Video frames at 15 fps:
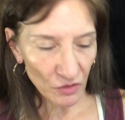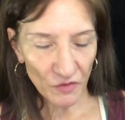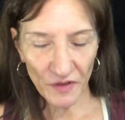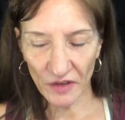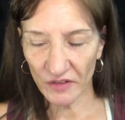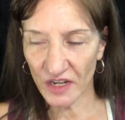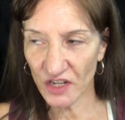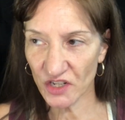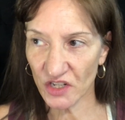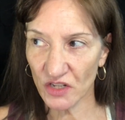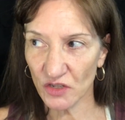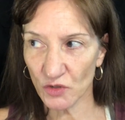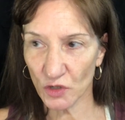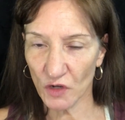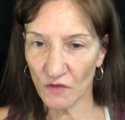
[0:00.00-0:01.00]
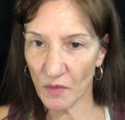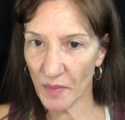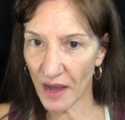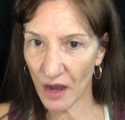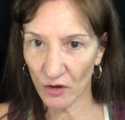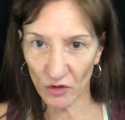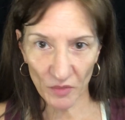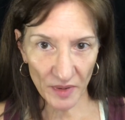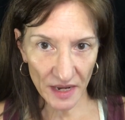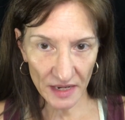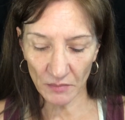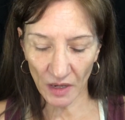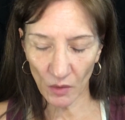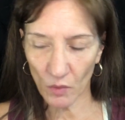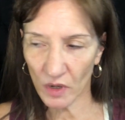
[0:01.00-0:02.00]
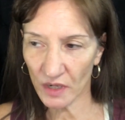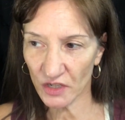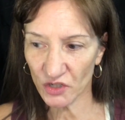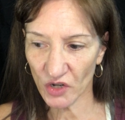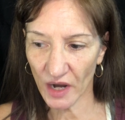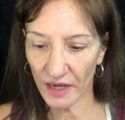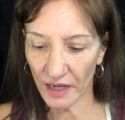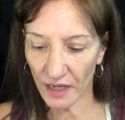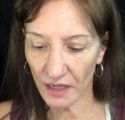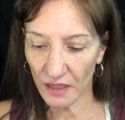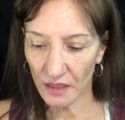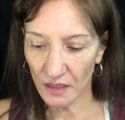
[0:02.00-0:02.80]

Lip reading: foundation is sort of a powder base, I wanna try to,